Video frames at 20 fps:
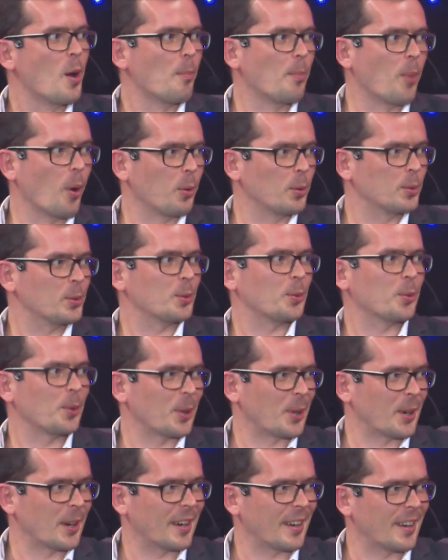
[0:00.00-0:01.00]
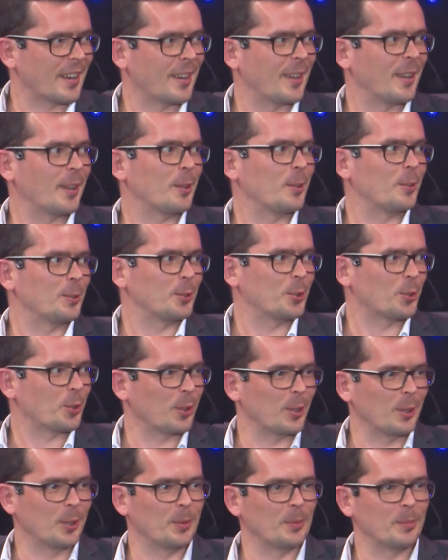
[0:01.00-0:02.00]
post-war
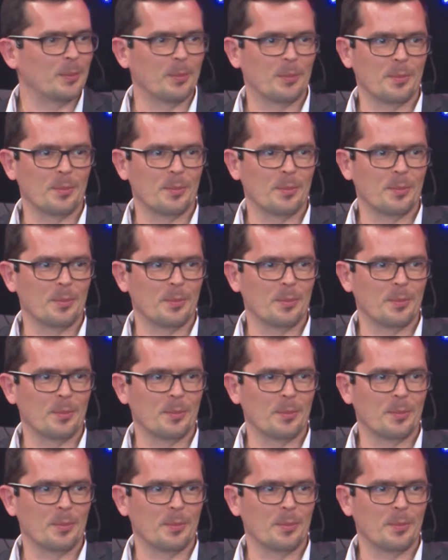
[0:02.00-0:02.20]
cultural